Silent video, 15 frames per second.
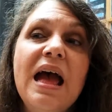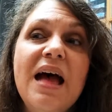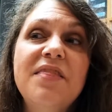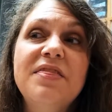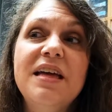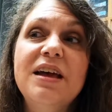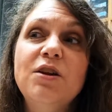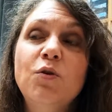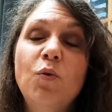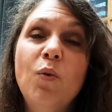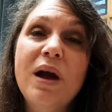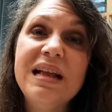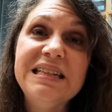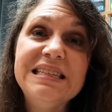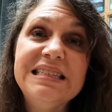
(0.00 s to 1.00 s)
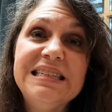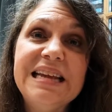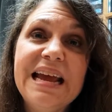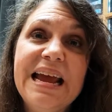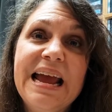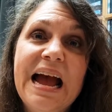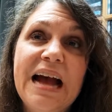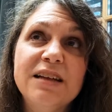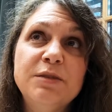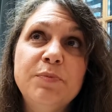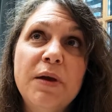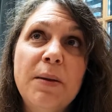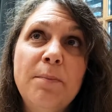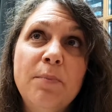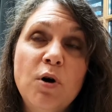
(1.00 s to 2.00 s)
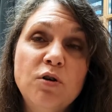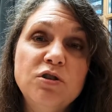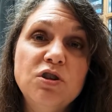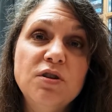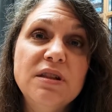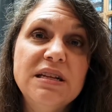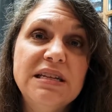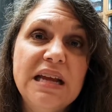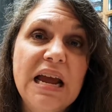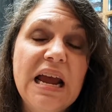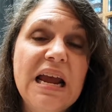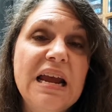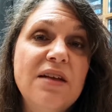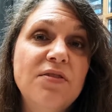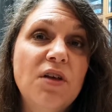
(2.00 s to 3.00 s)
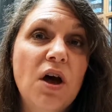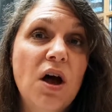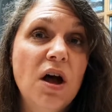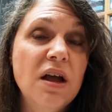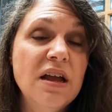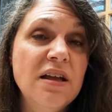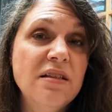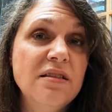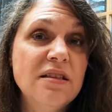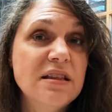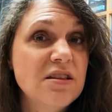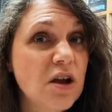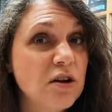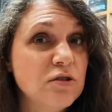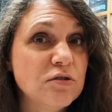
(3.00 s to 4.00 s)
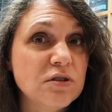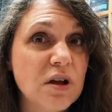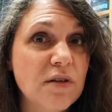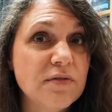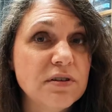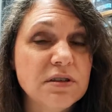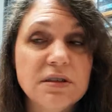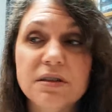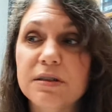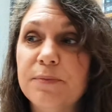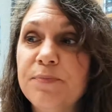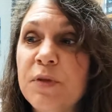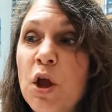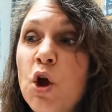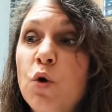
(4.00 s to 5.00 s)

And then Wednesday I spent most of the day in the in doctor's offices,